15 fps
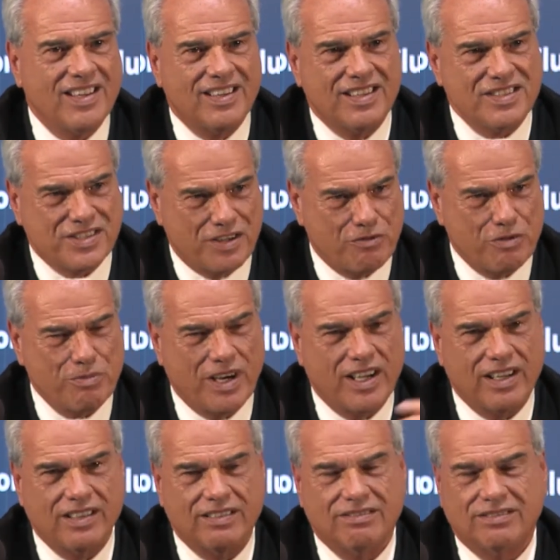as some of
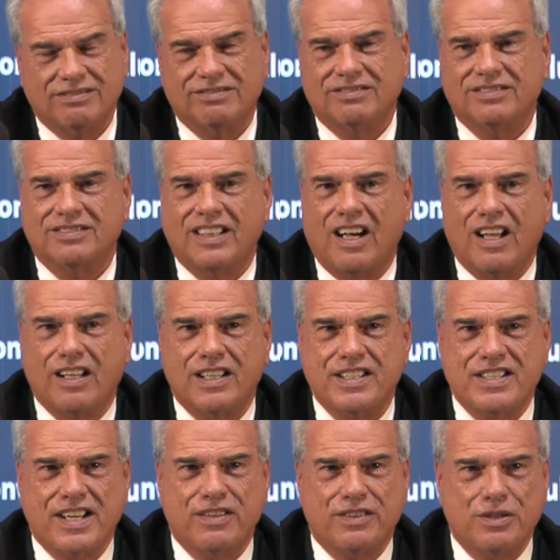my
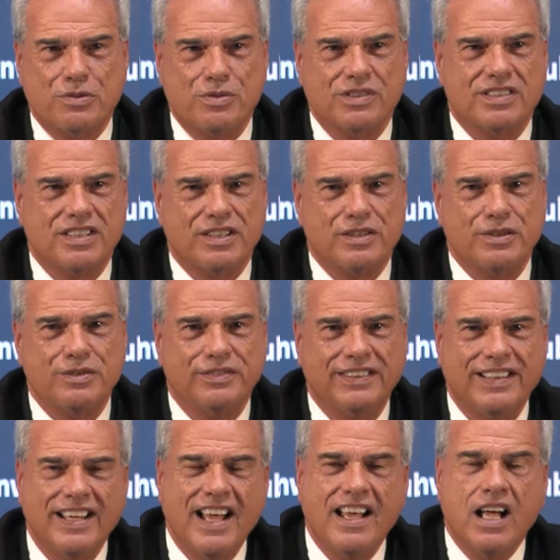colleagues out there will tell you.
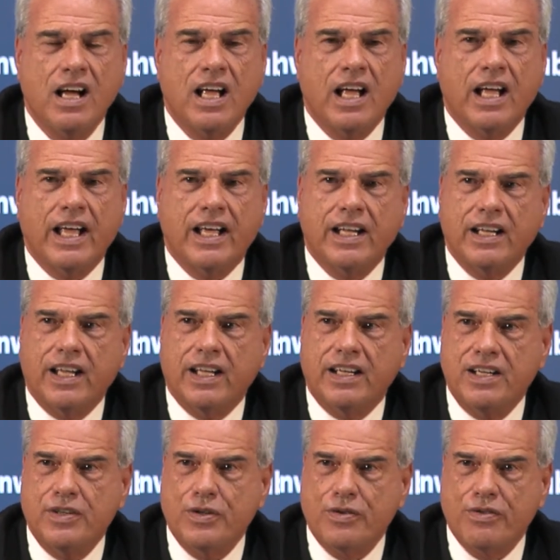And
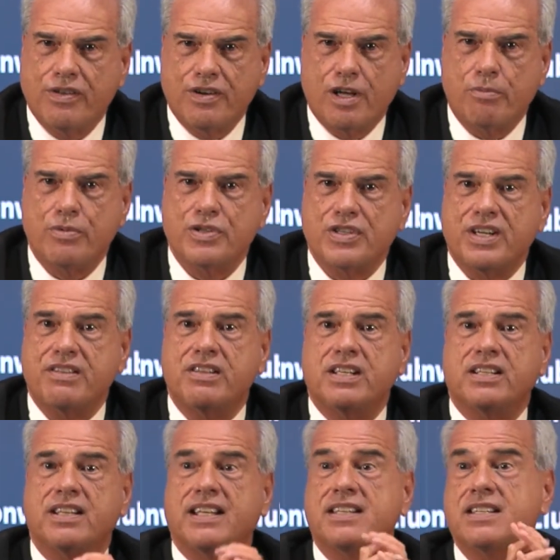here are the numbers, I
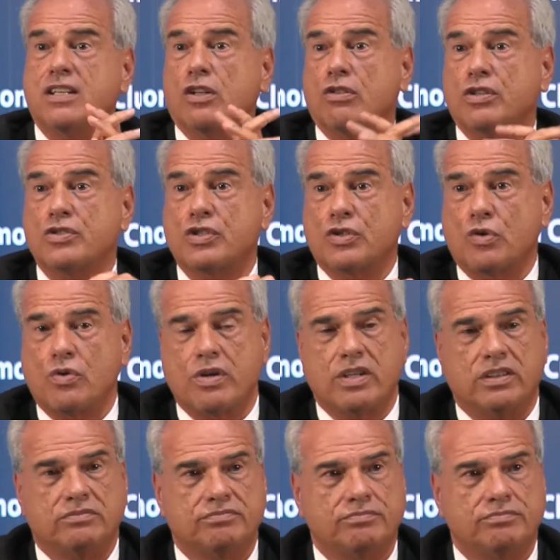think, that tell the story.